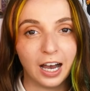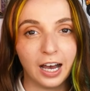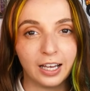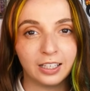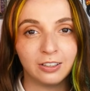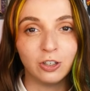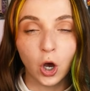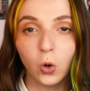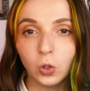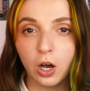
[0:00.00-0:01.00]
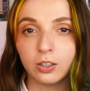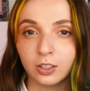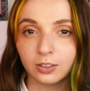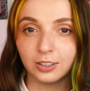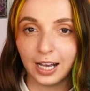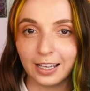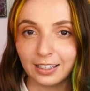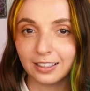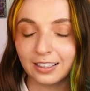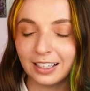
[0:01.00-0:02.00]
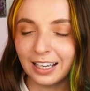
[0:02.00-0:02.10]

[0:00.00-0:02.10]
I no longer like.